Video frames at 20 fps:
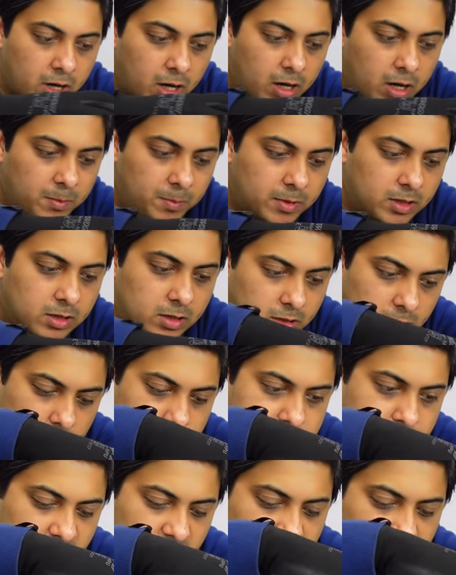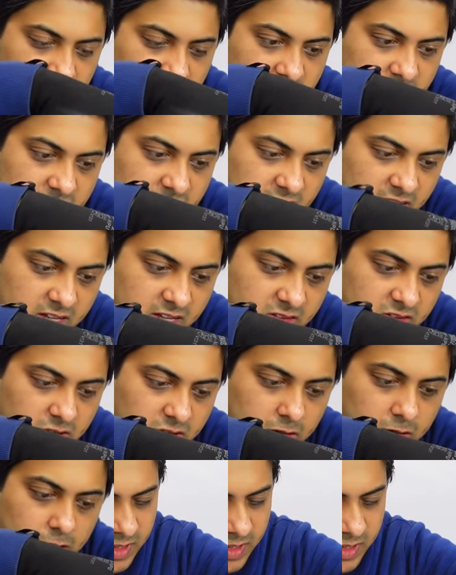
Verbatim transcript: up since it's